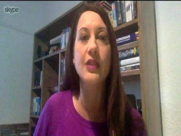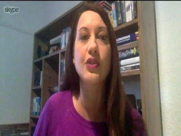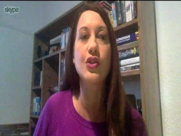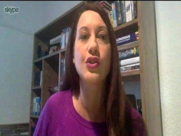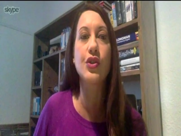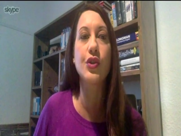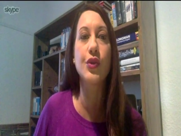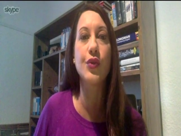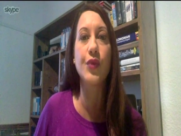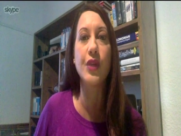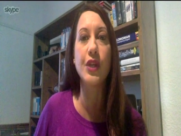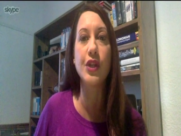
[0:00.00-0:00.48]

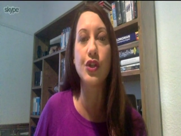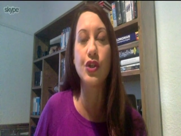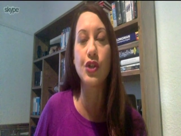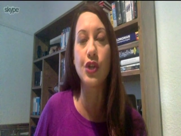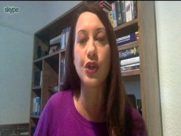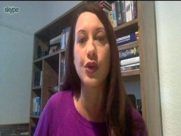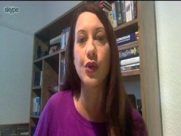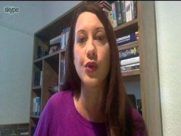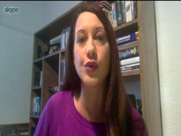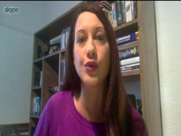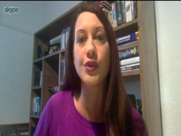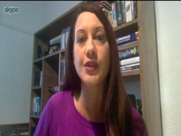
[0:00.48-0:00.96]
to
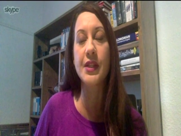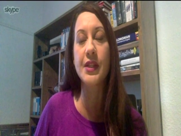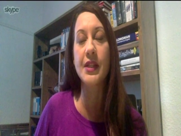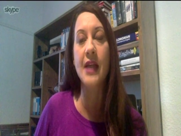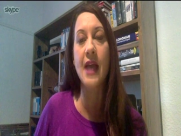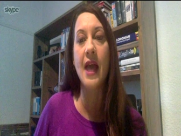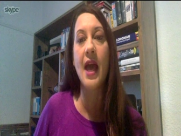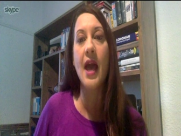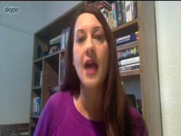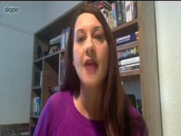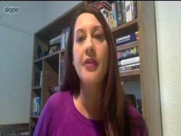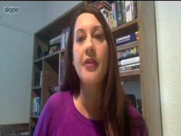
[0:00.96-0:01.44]
reduce
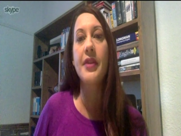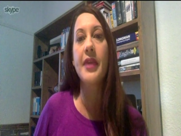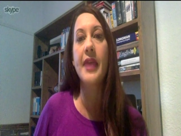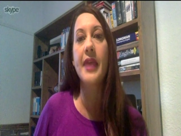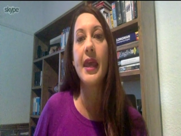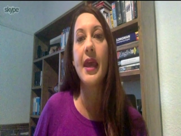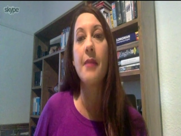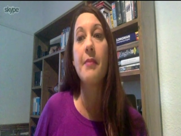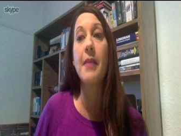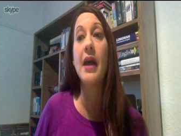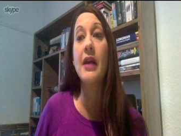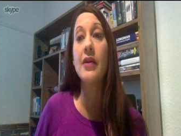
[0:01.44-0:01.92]
the
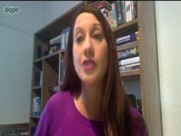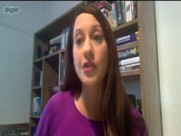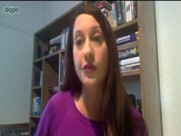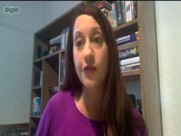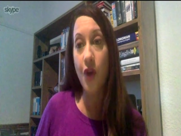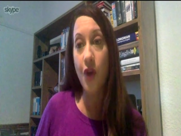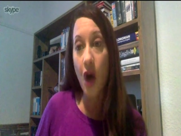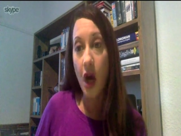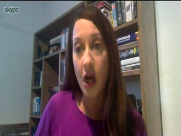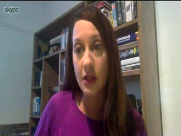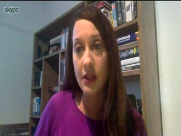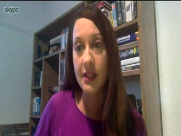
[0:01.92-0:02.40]
amount of
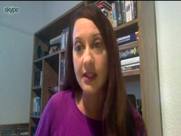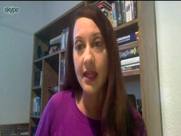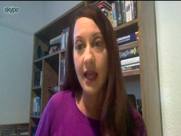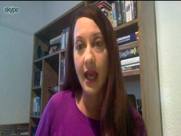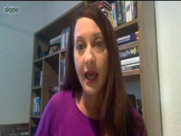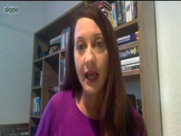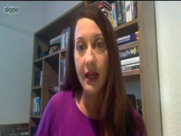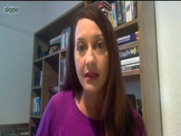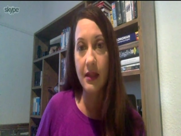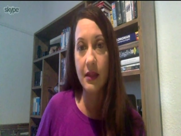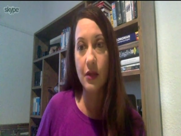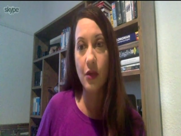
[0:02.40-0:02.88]

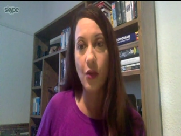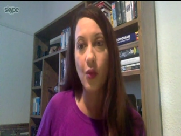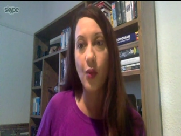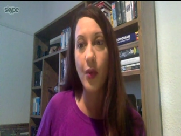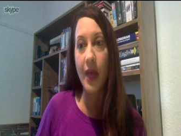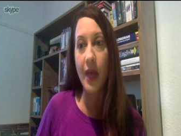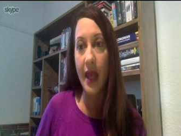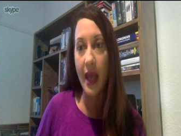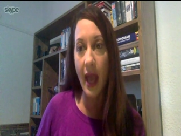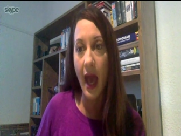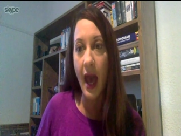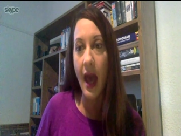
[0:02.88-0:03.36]
contact
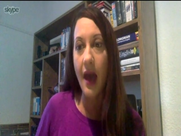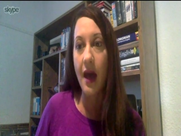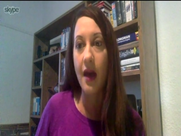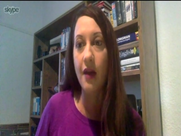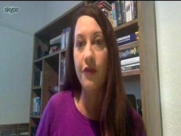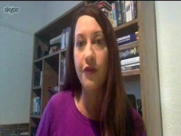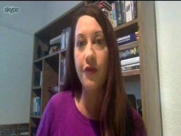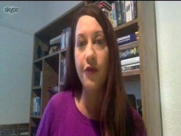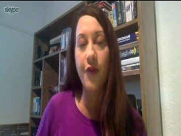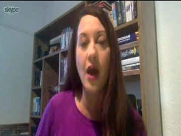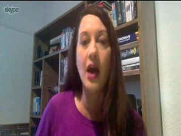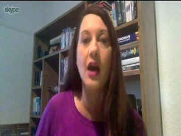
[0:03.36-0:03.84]
we
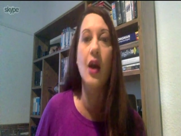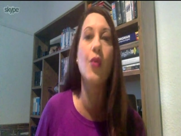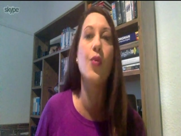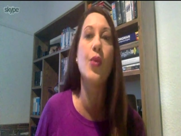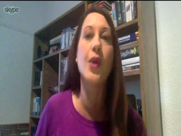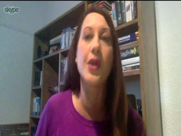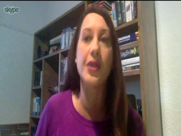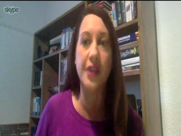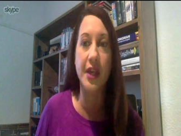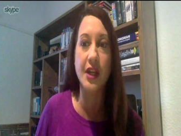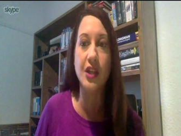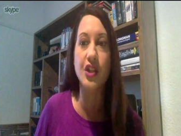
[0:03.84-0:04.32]
have uh,
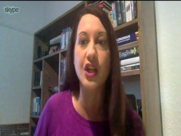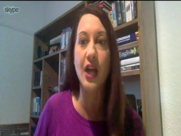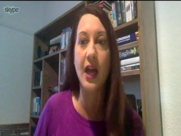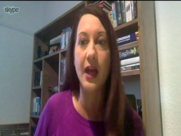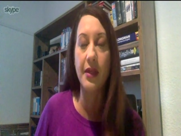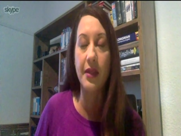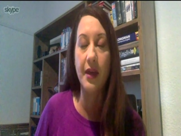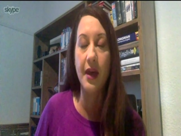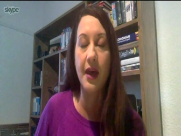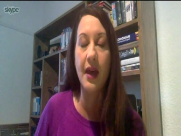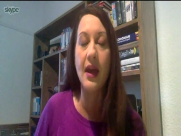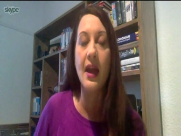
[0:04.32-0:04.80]
with each
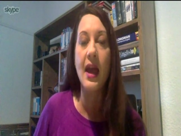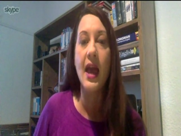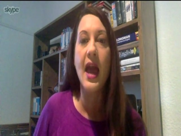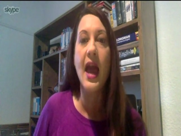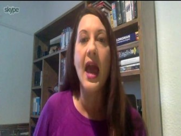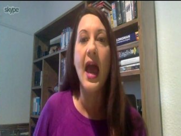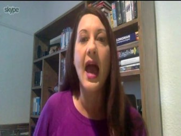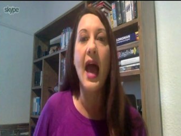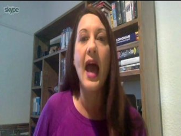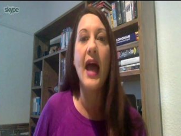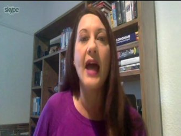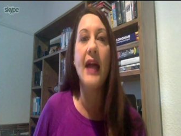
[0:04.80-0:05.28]
other.
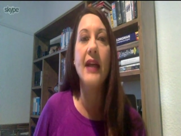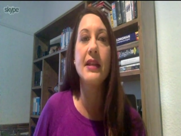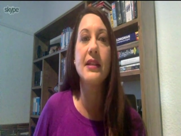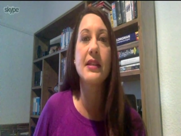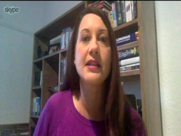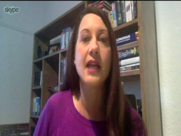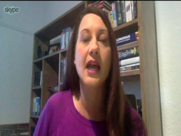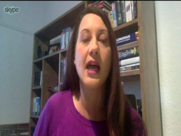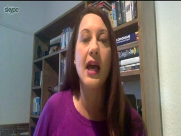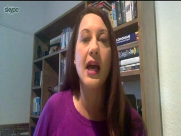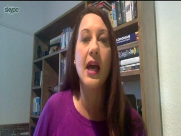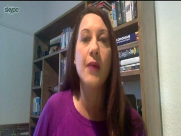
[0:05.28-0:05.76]
And
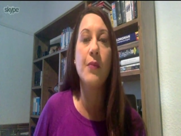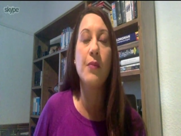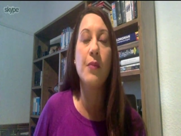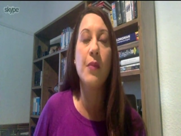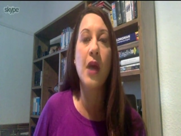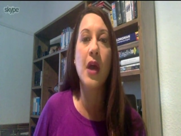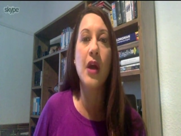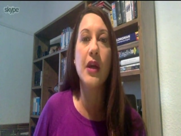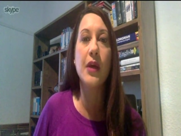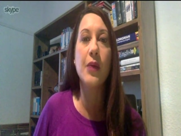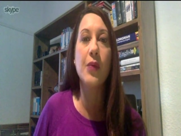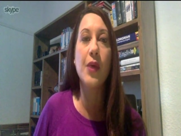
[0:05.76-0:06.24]
um,
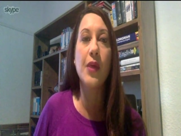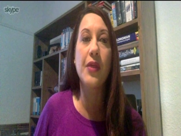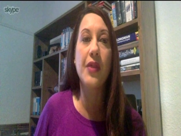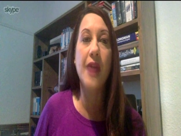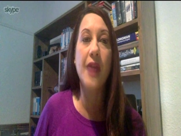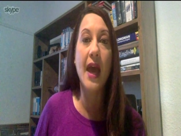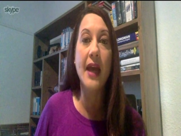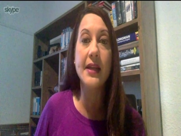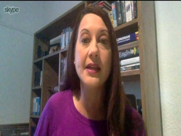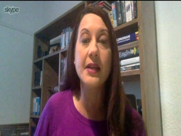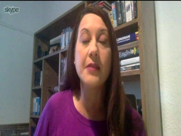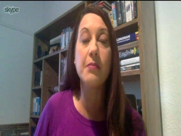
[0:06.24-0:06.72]
with
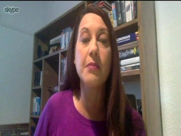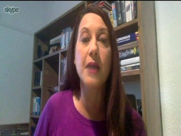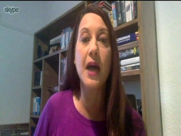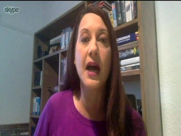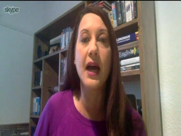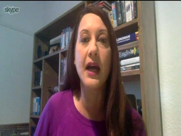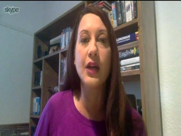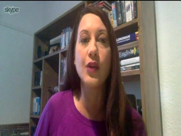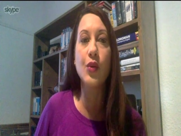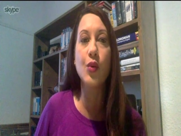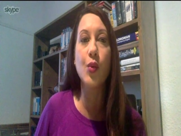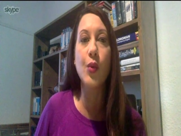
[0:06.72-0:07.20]
that in
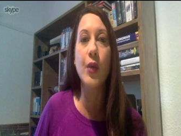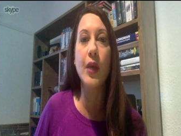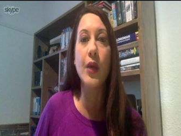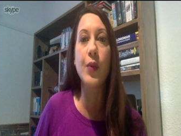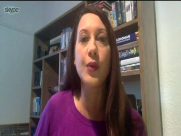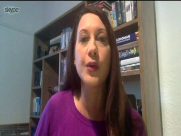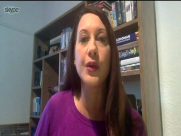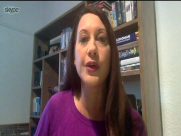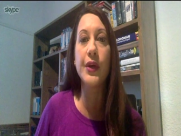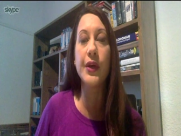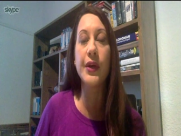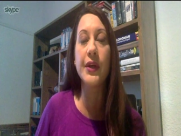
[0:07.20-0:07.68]
mind, we
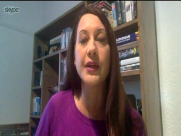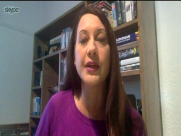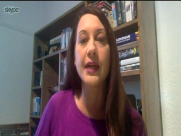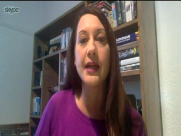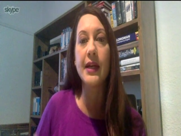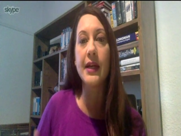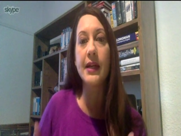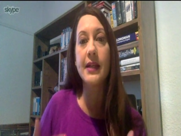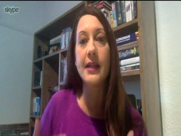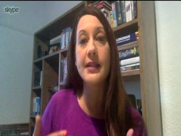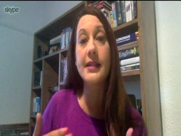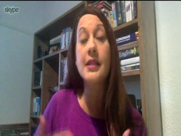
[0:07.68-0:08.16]
were
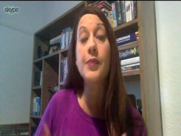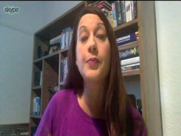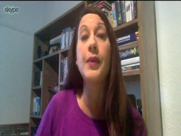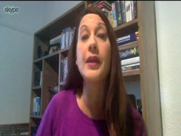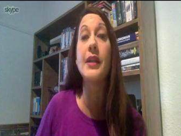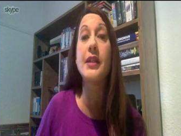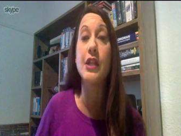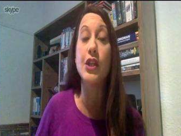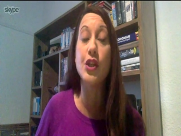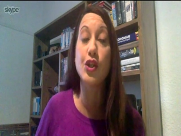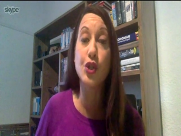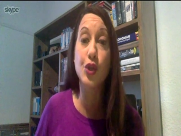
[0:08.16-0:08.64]
uh,
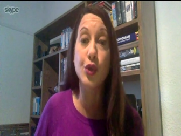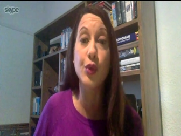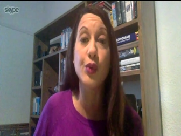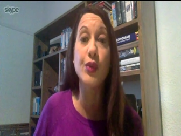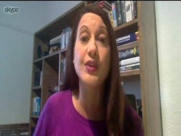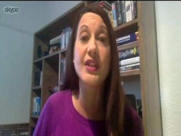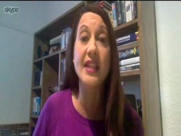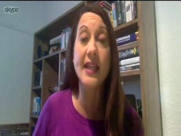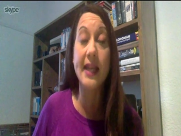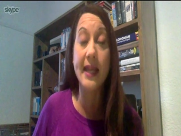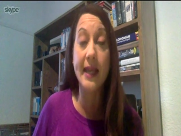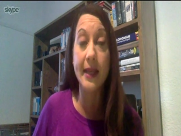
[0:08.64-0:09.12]
split into
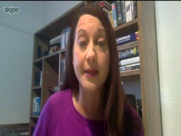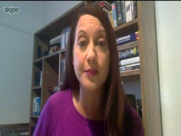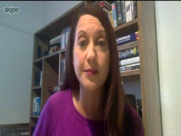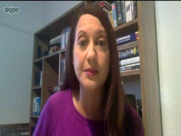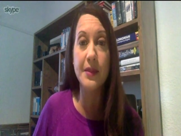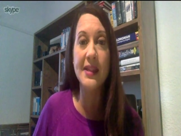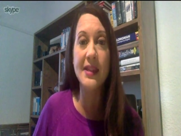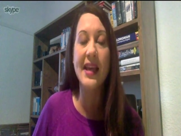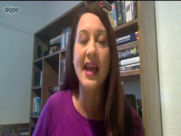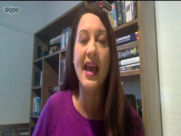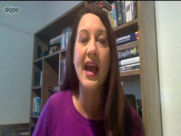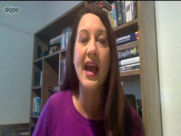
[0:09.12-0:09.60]
teams.